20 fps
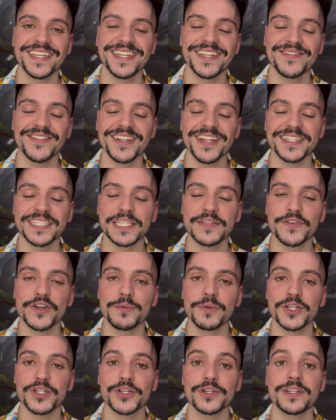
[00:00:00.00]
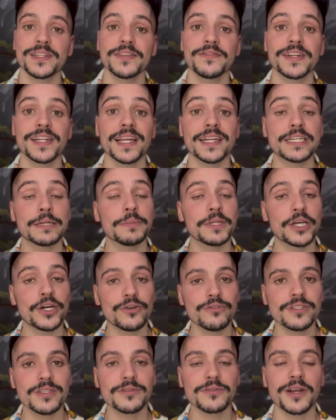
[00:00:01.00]
If you like this video, make sure to leave it a like down below,
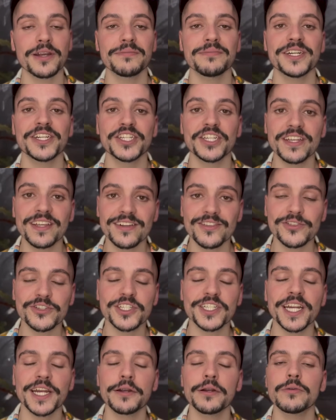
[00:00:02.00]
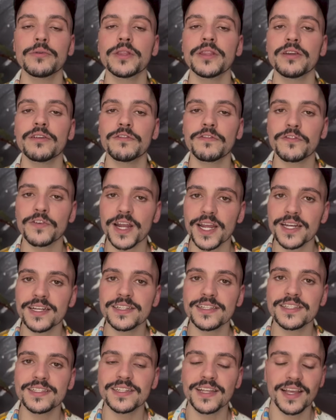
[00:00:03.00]
subscribe to my channel, share it with your
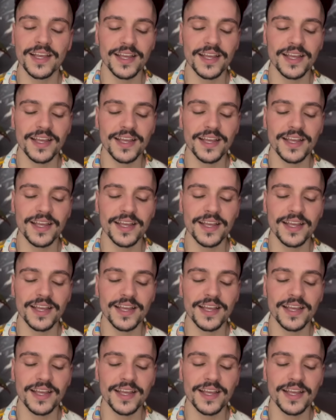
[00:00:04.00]
friends.